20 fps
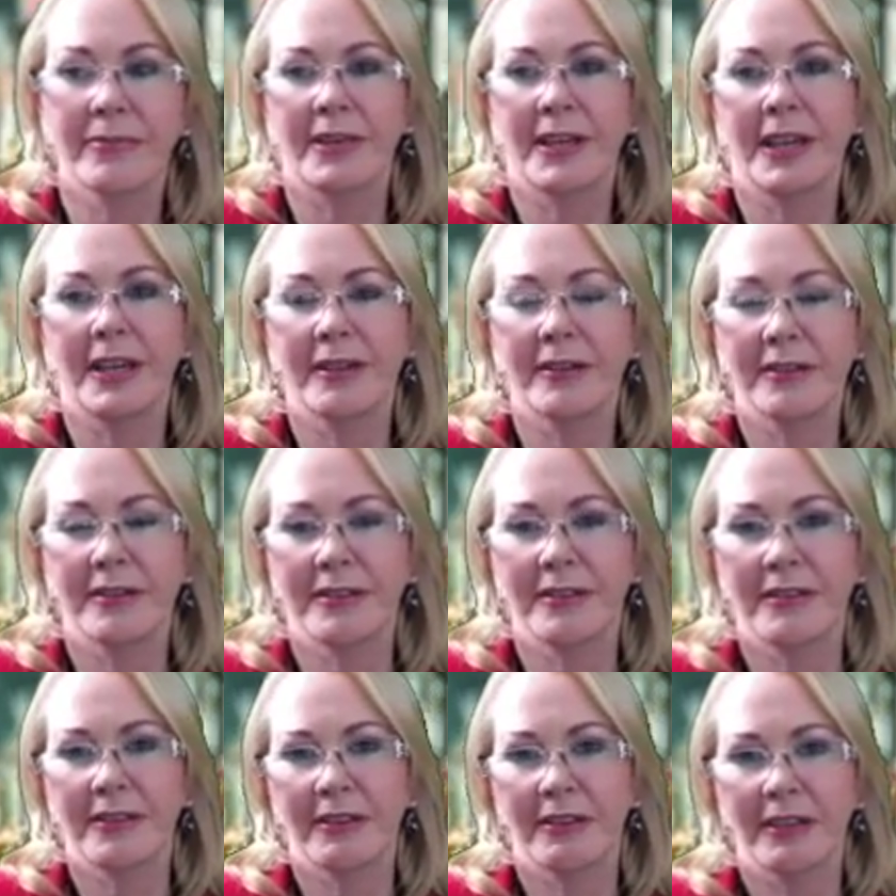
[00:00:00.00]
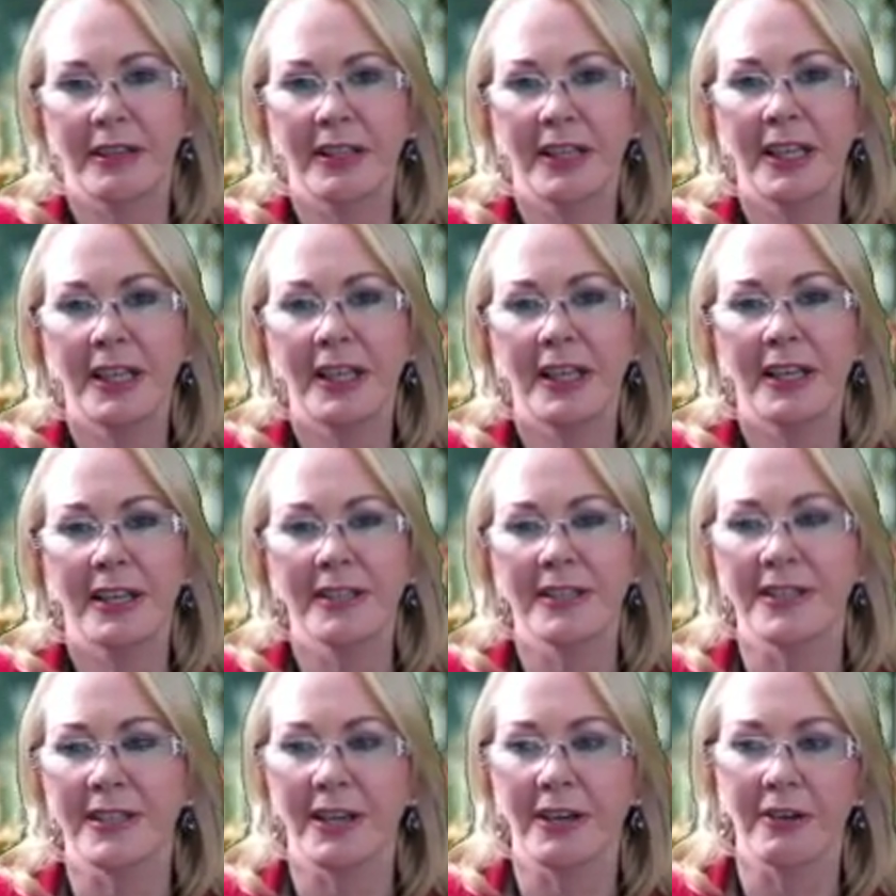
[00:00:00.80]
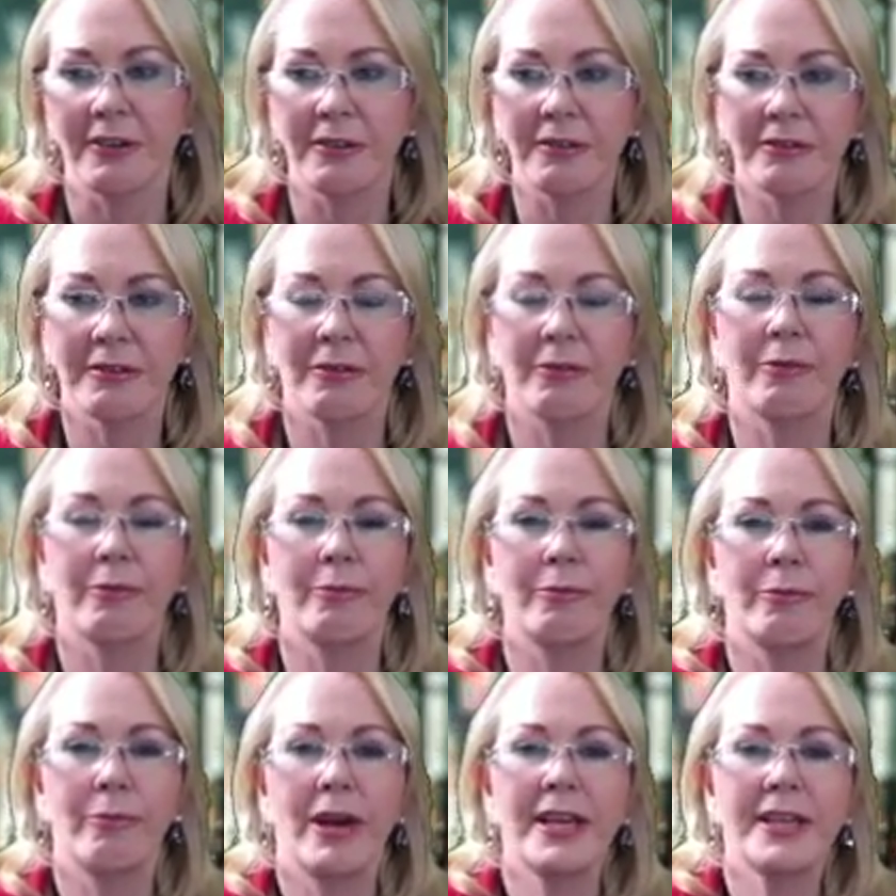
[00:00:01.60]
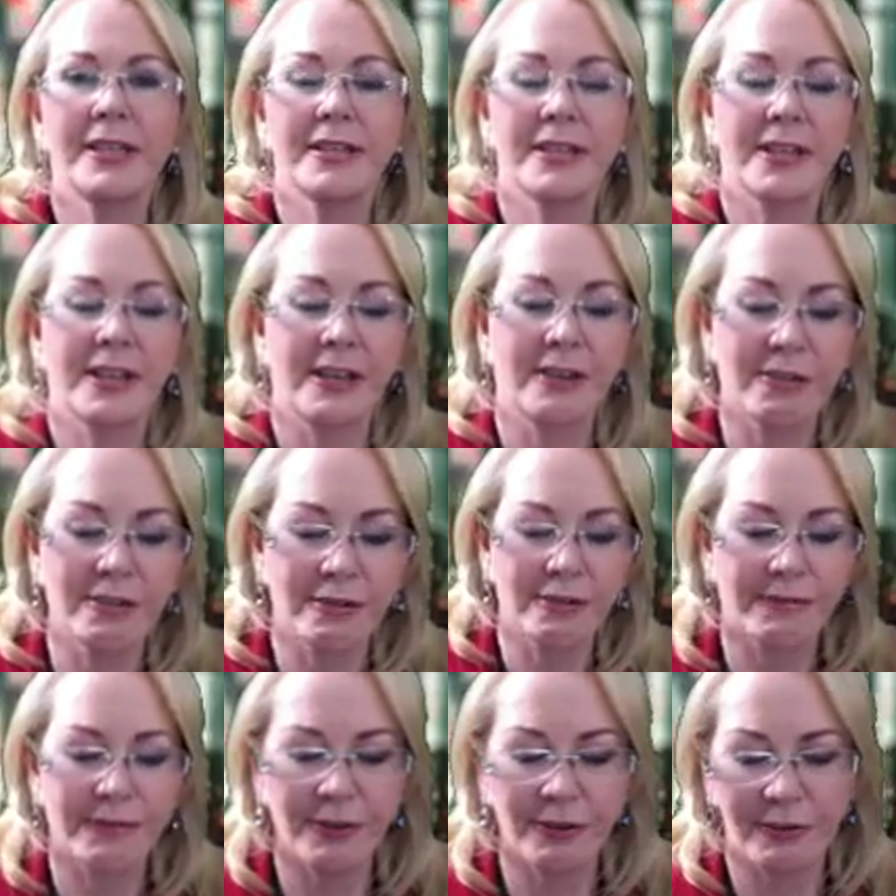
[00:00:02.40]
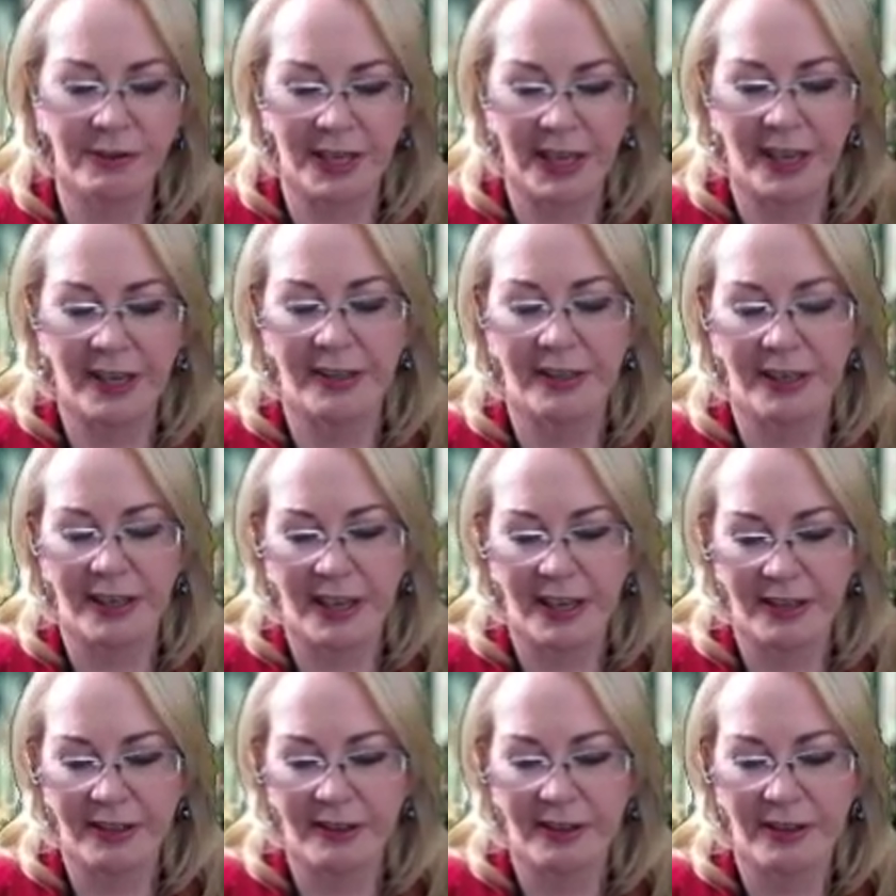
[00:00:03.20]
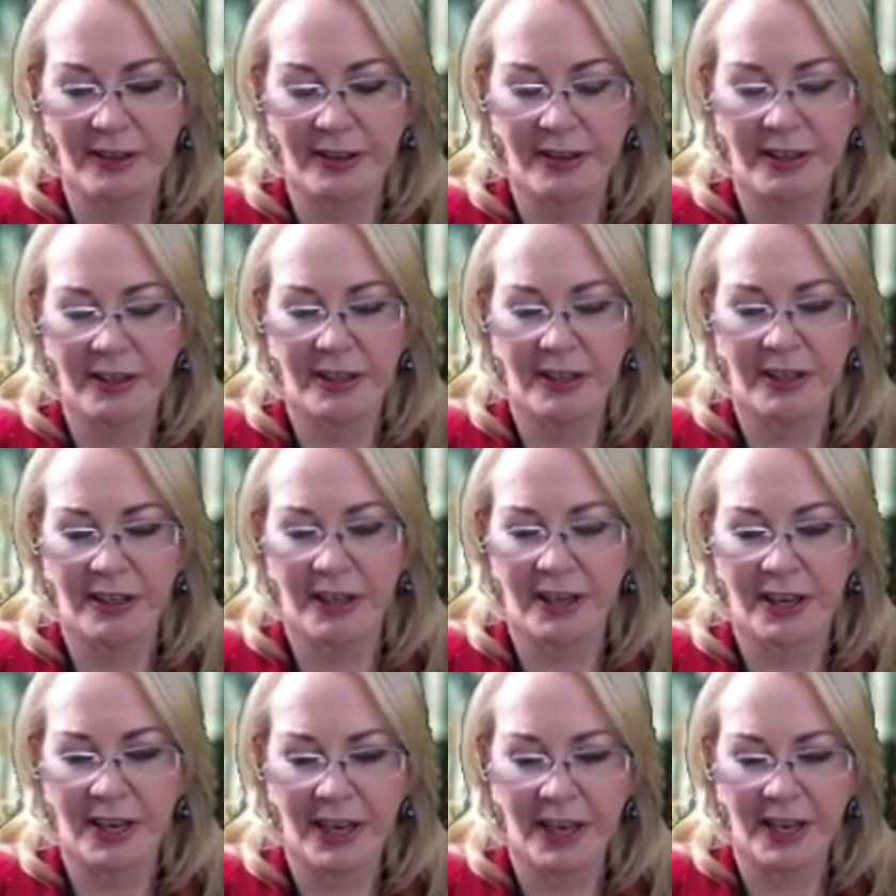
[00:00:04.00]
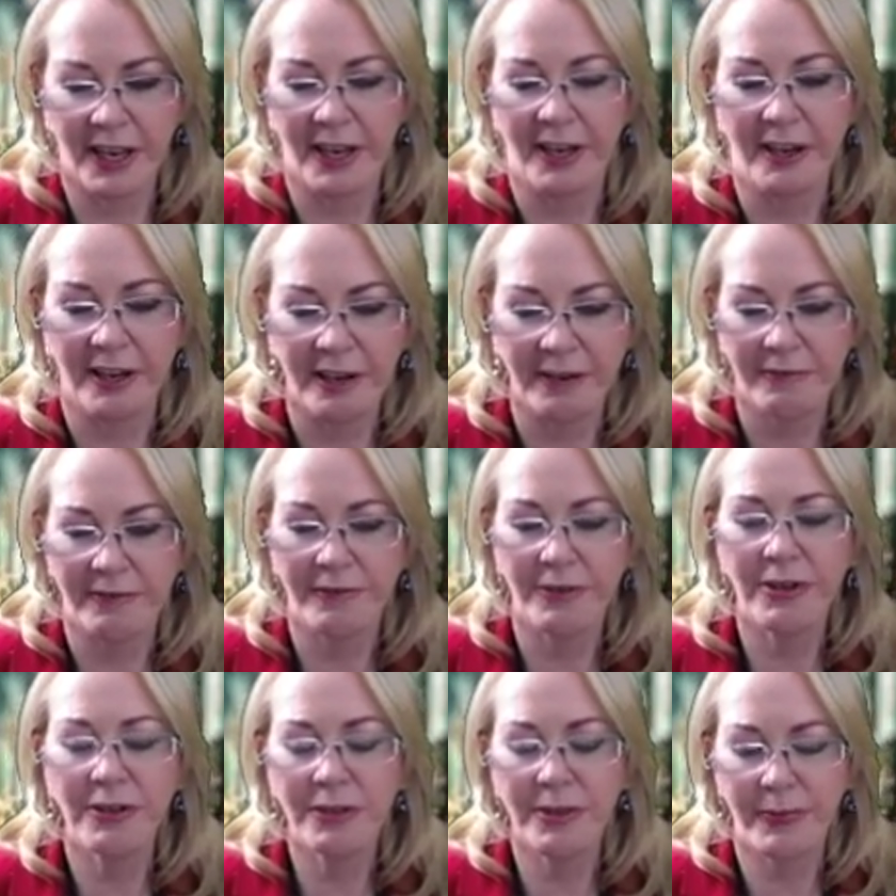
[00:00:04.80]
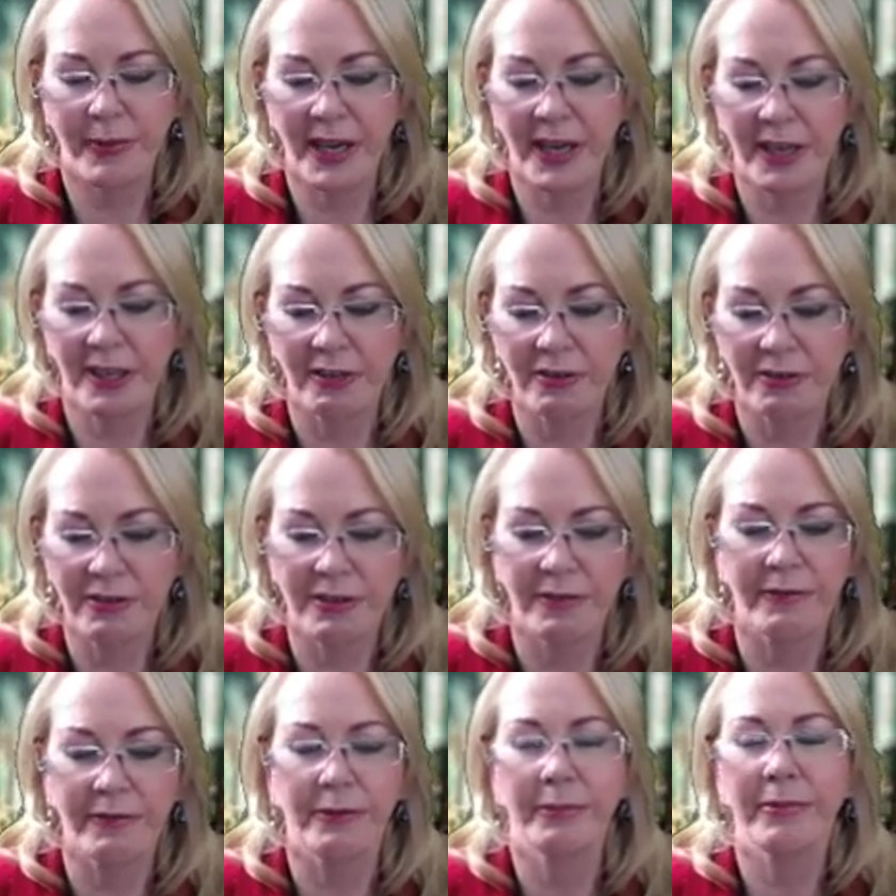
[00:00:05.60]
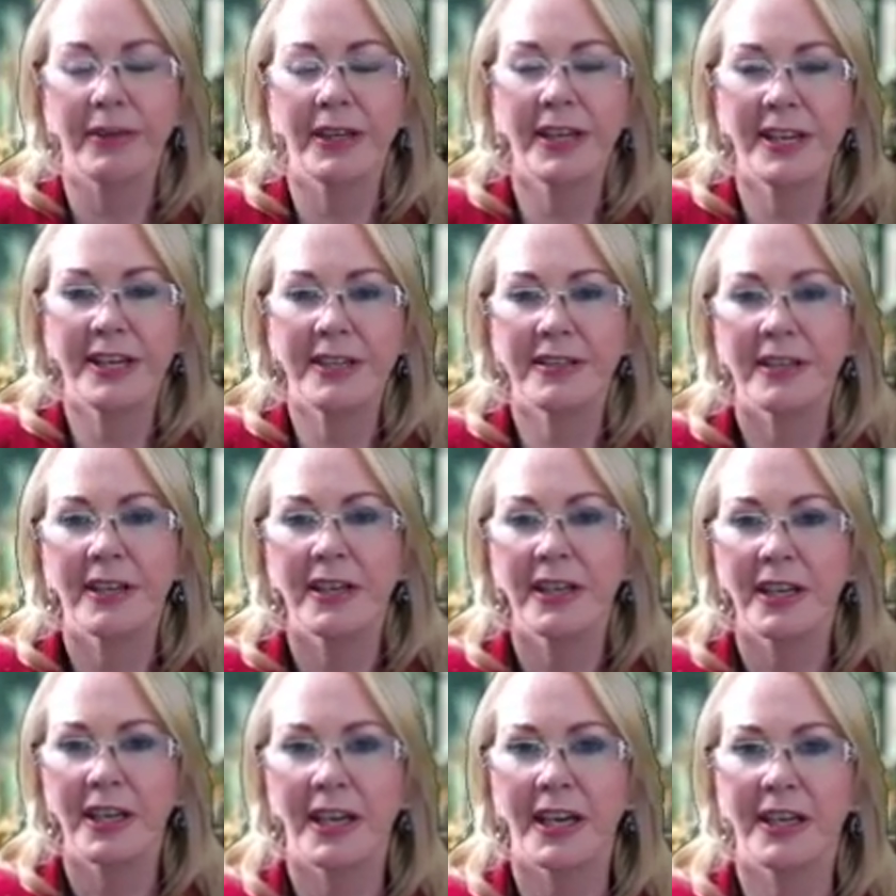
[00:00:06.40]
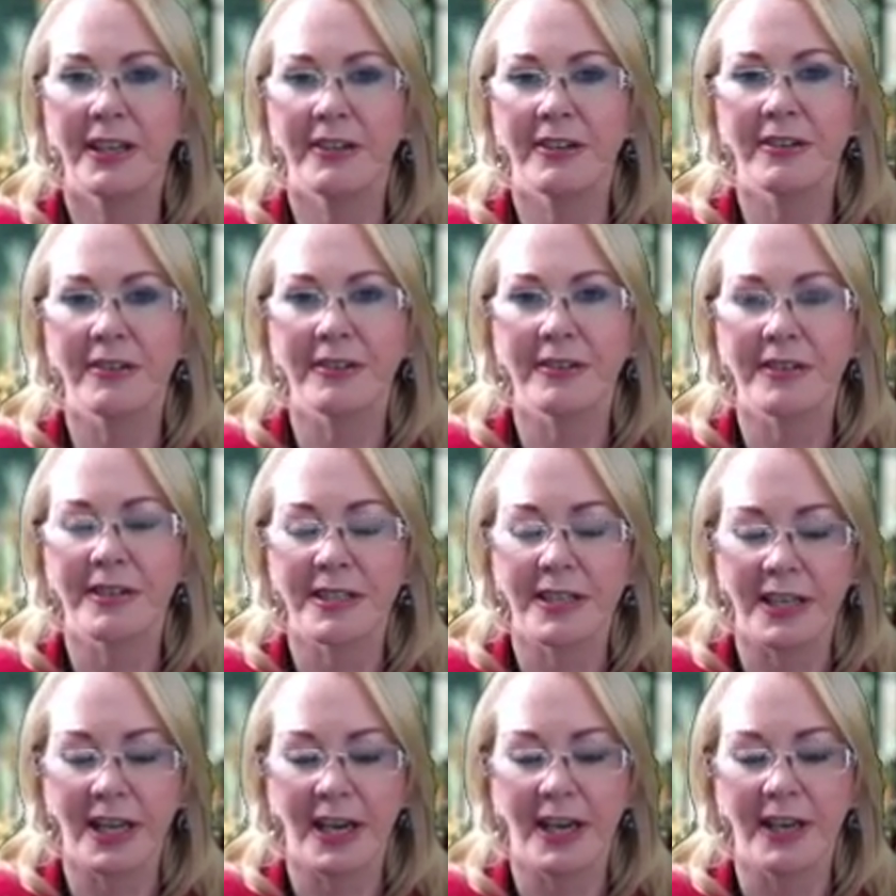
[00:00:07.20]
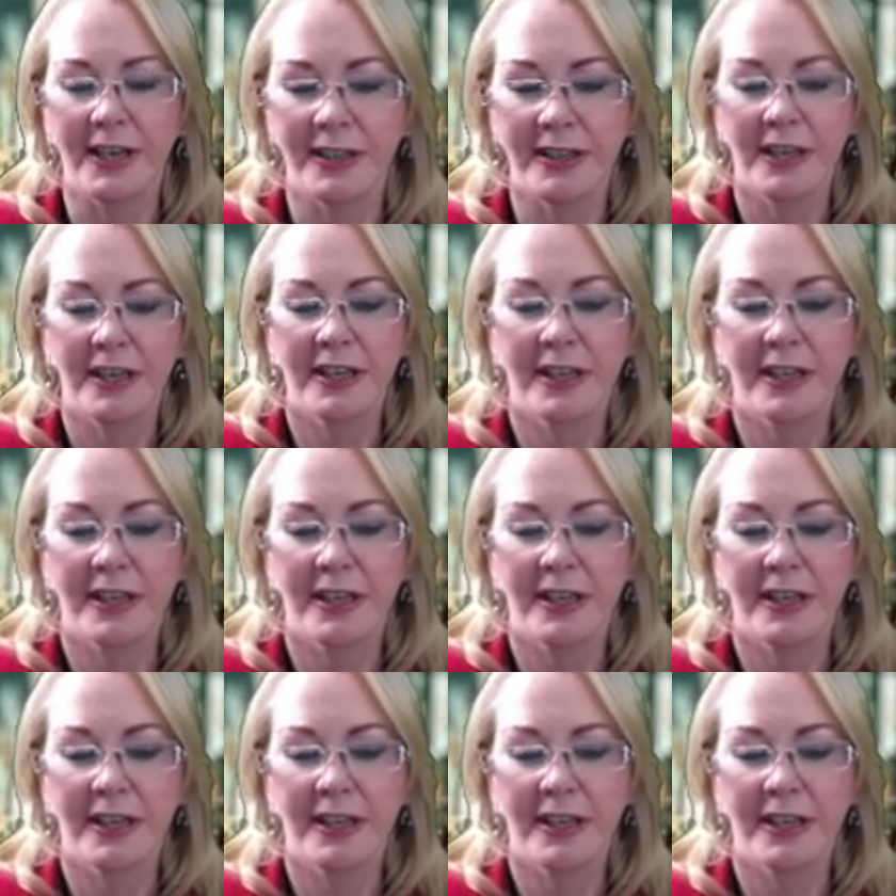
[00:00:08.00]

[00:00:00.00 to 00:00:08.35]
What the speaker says: get sort of a little unsettled, wait till they all fall down together again and falls back into a different place, and you can start